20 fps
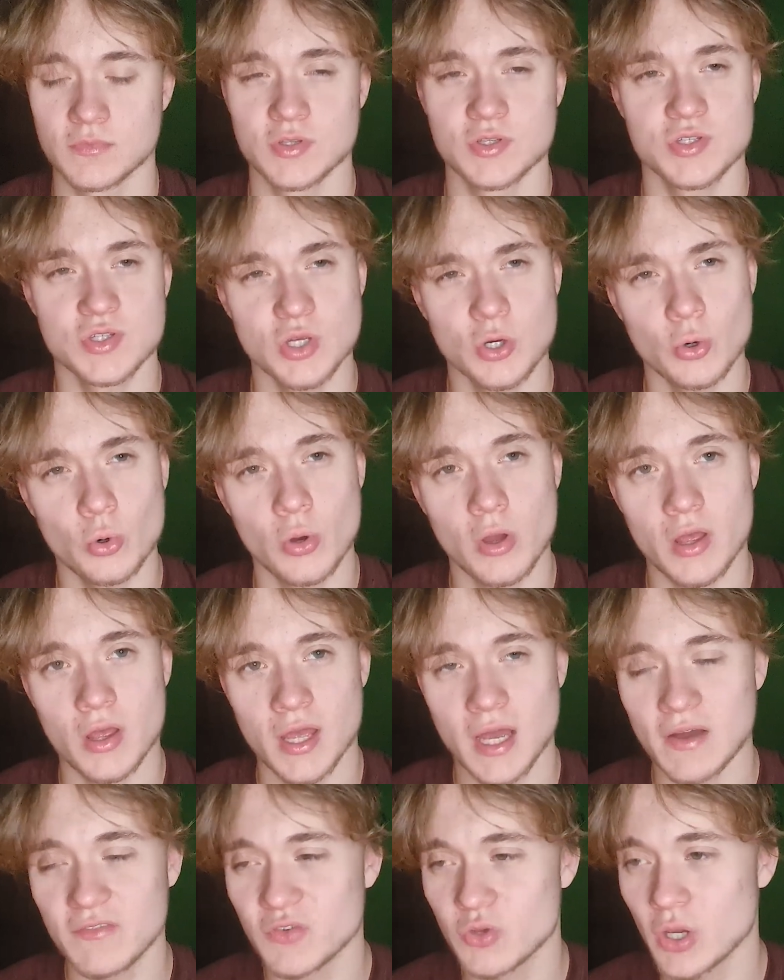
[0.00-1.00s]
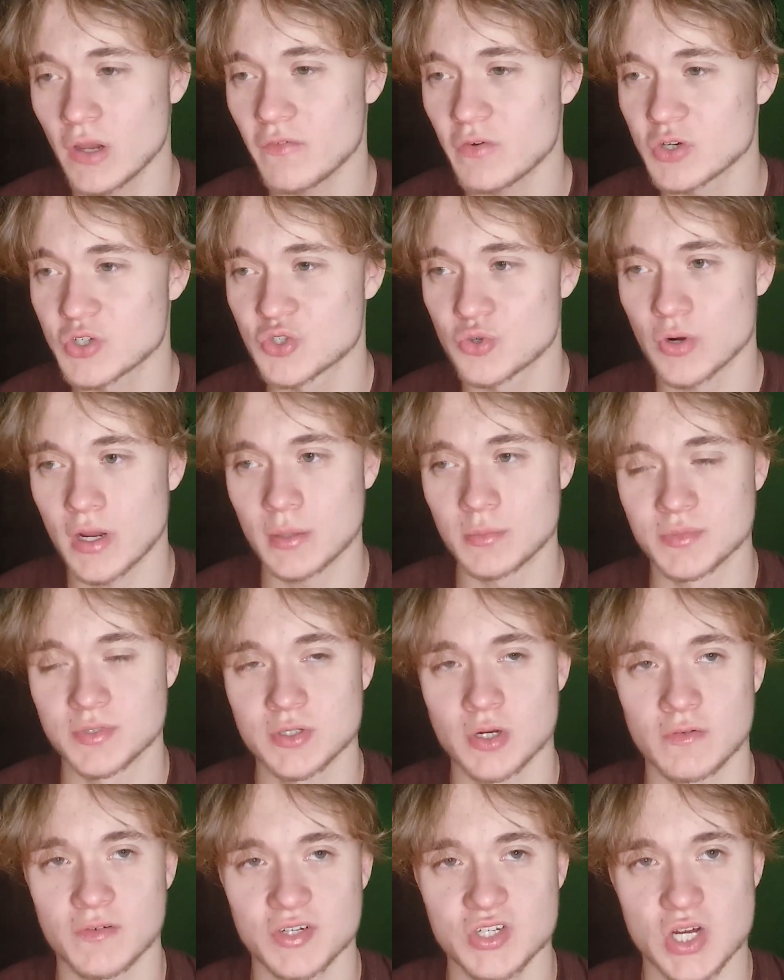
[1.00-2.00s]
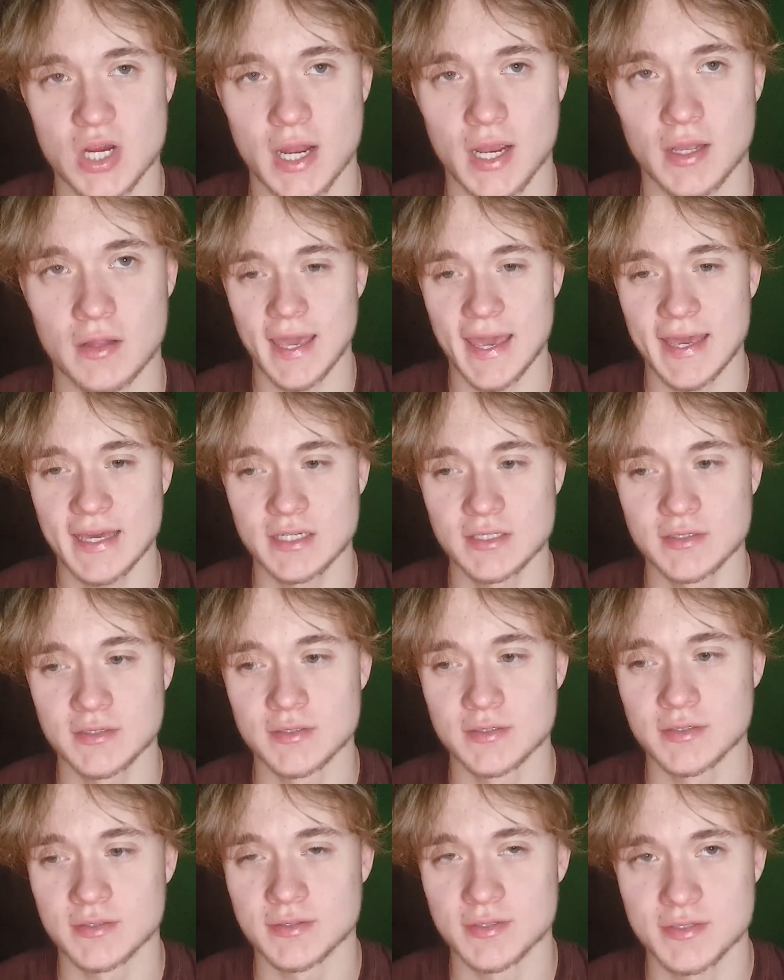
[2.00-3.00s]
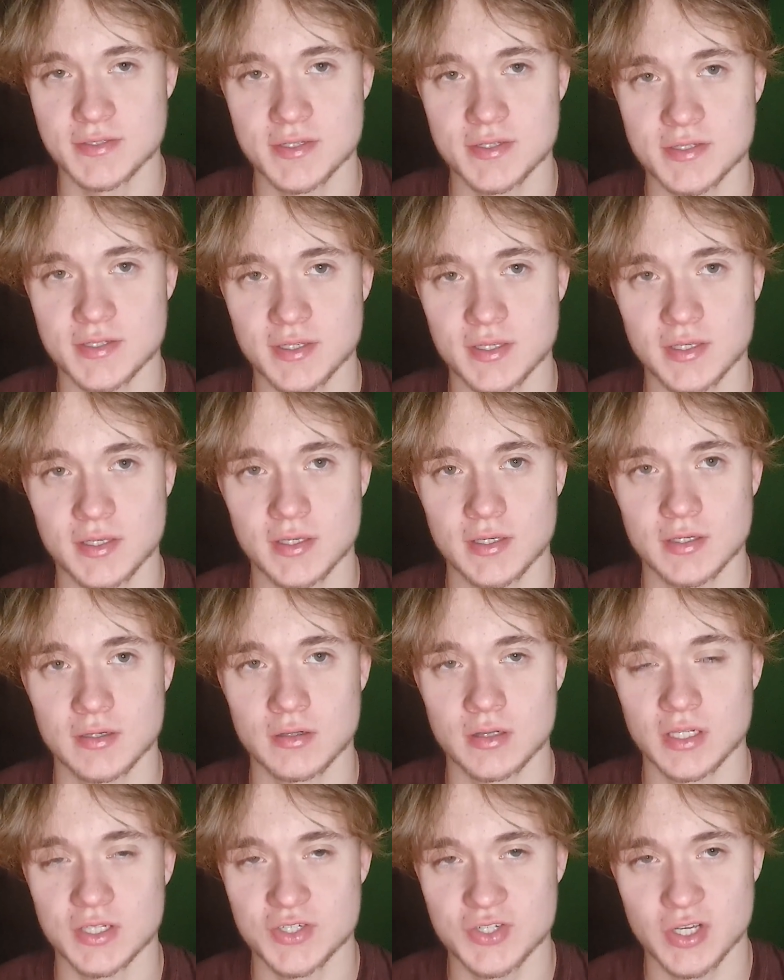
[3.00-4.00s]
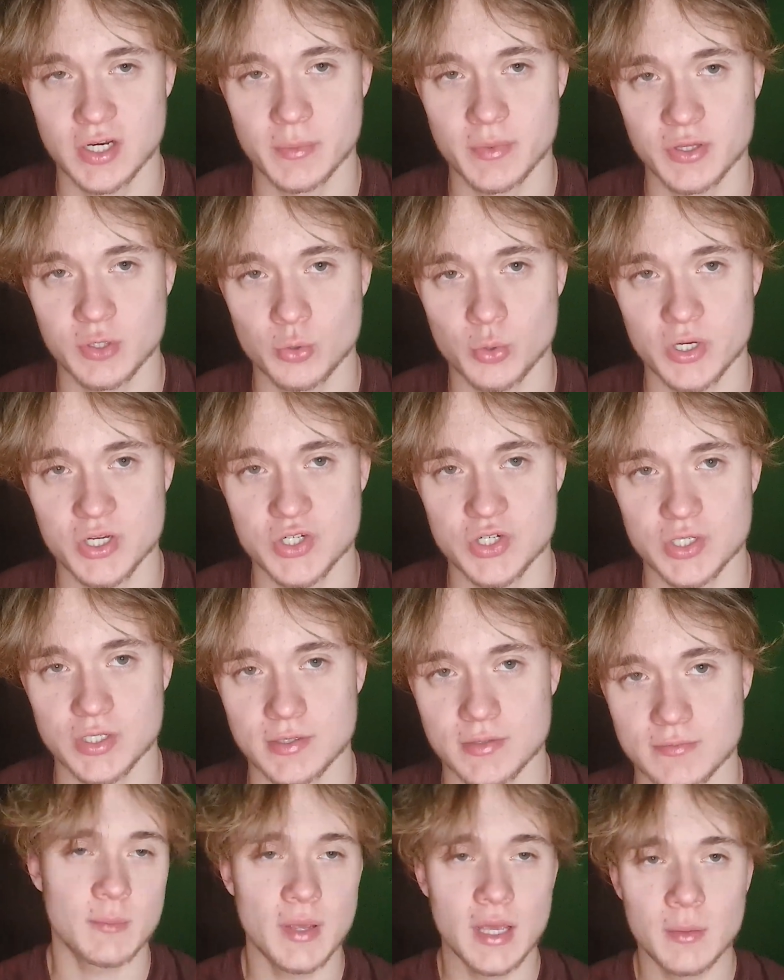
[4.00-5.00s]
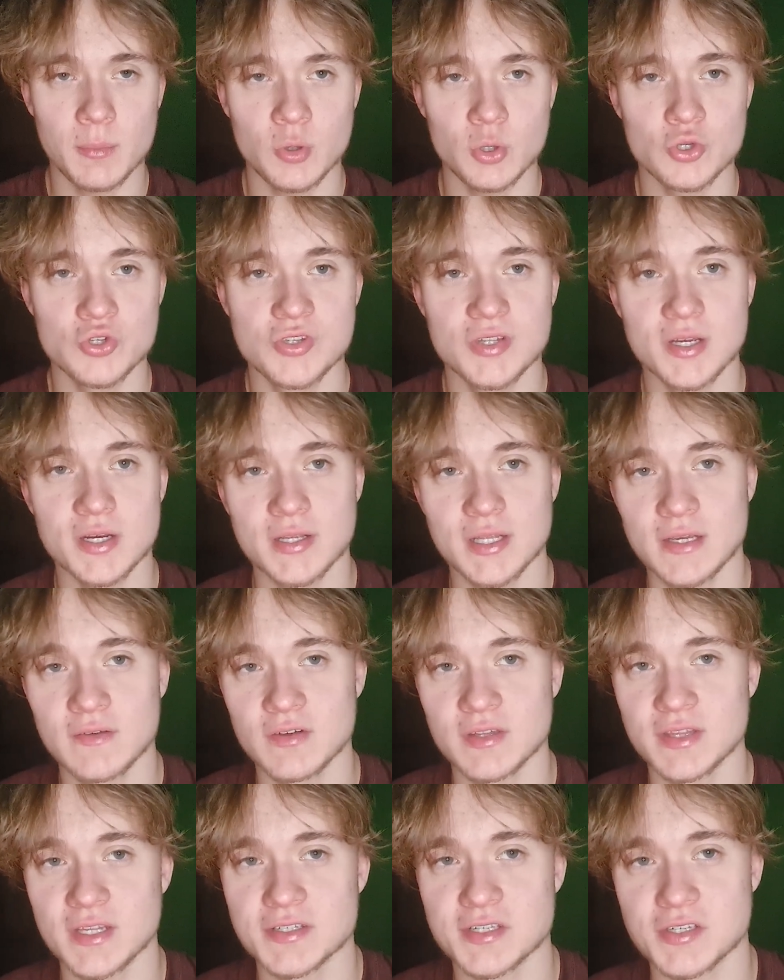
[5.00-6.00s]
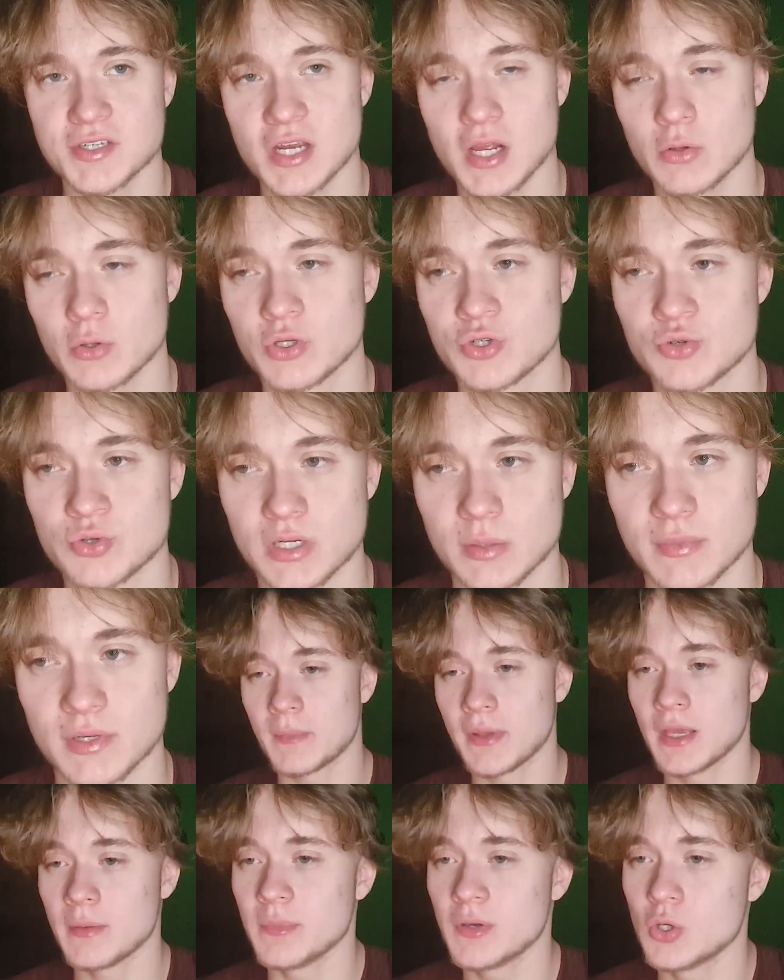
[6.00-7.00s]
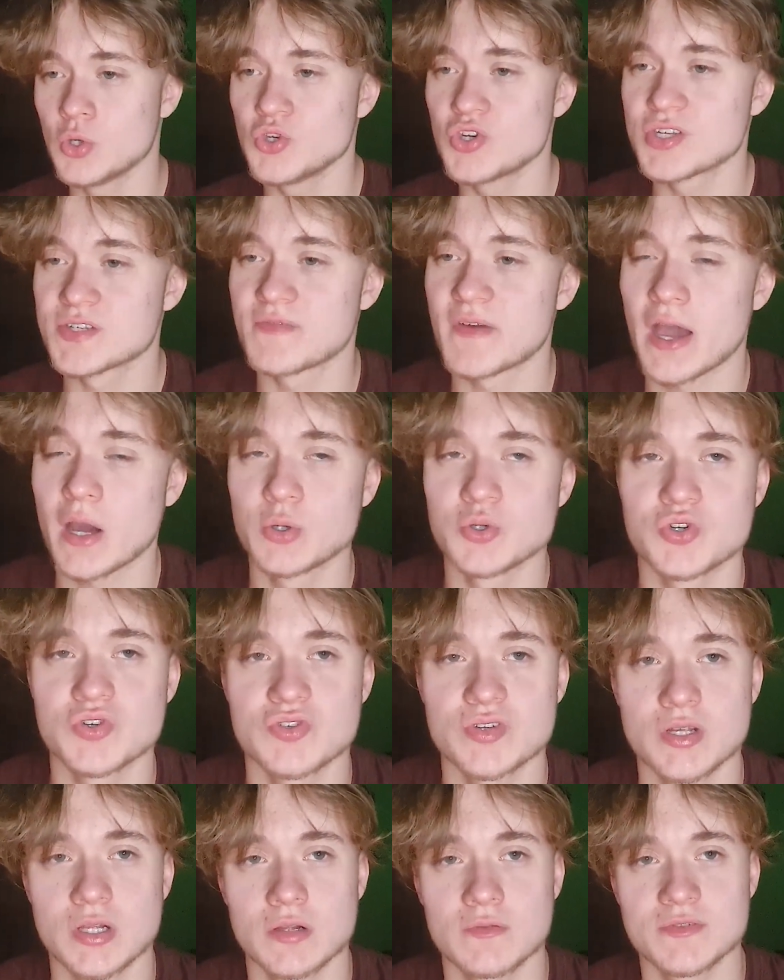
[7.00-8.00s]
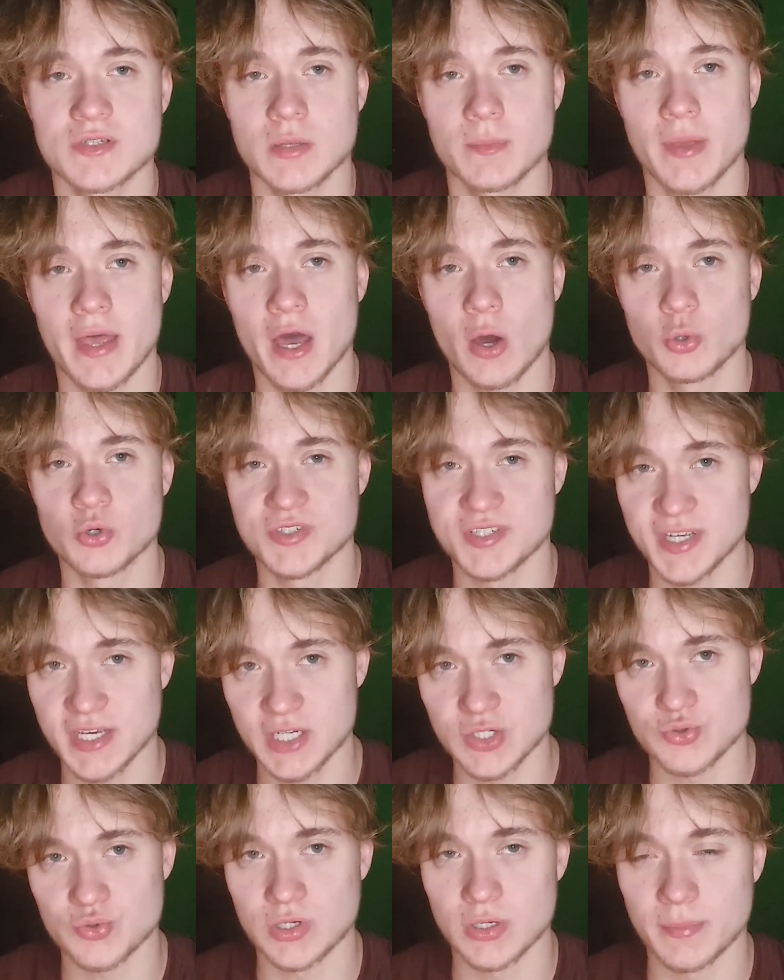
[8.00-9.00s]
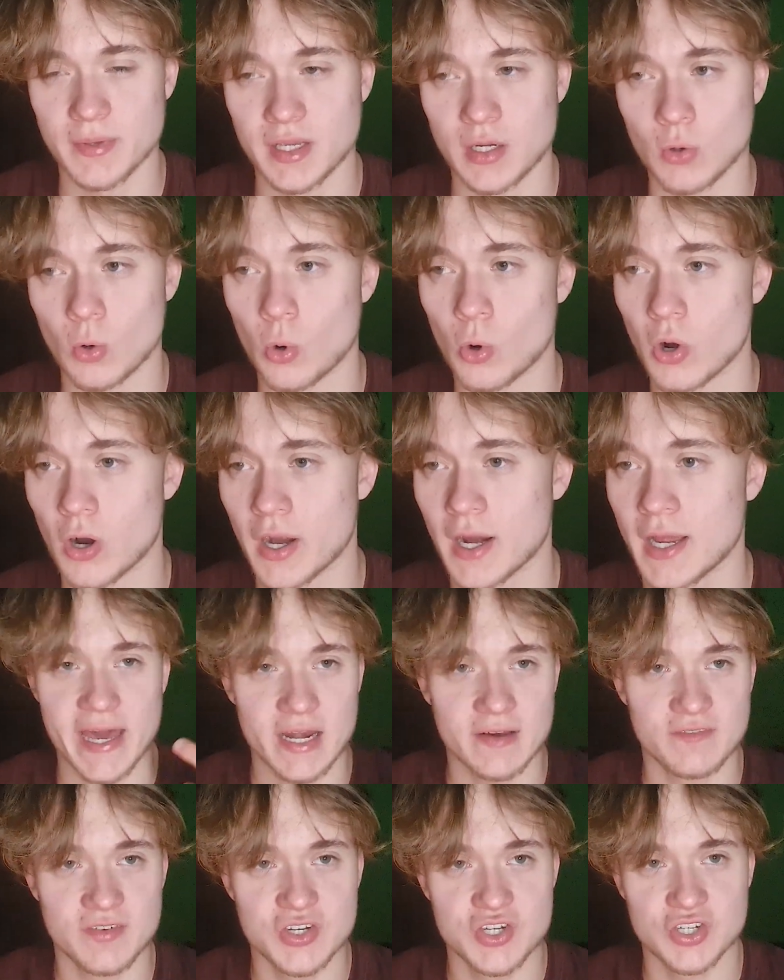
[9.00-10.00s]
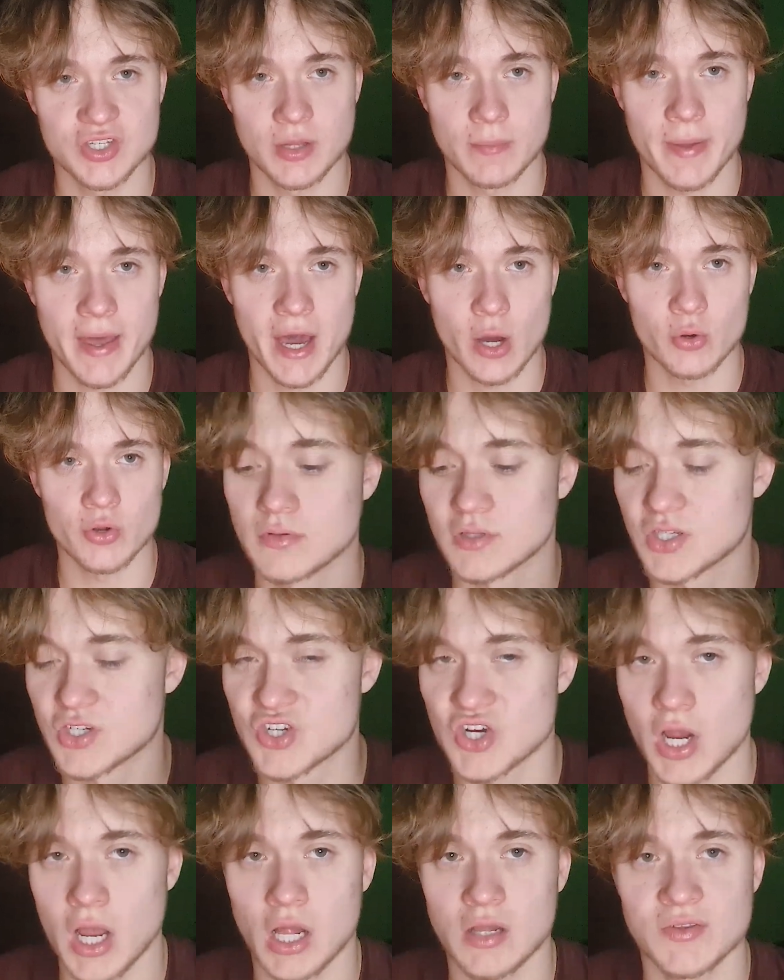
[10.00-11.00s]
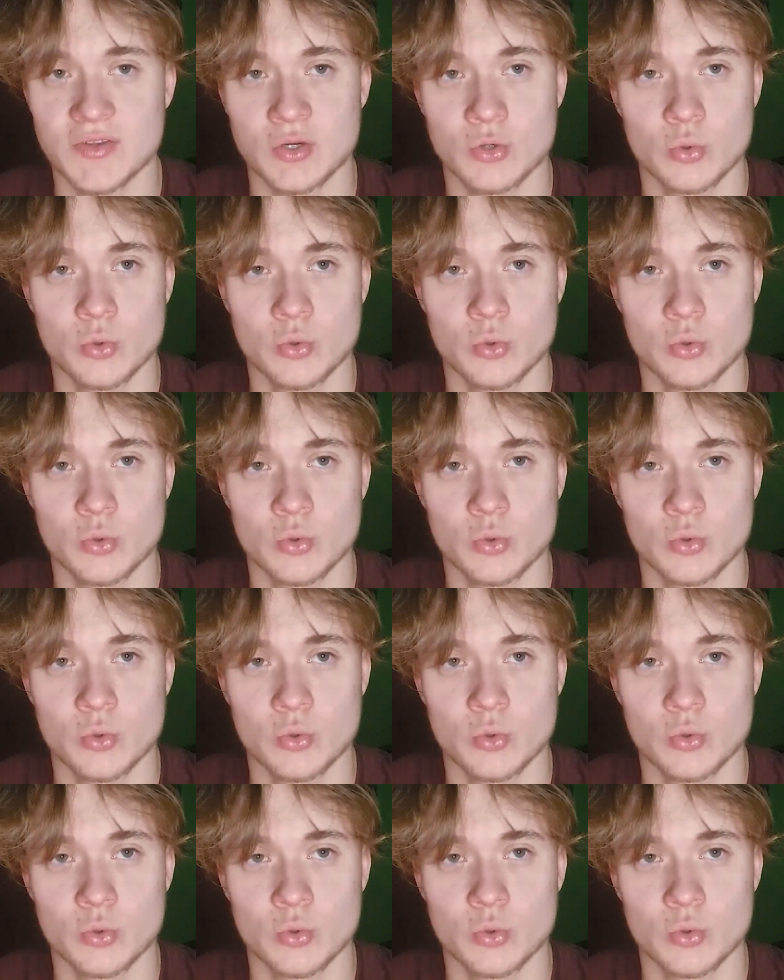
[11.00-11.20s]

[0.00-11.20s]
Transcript: So, have you ever dreamt of a child? And this is a legitimate question. And maybe you didn't even necessarily dream it. Maybe you just found yourself somehow daydreaming or had a vision about it. The child in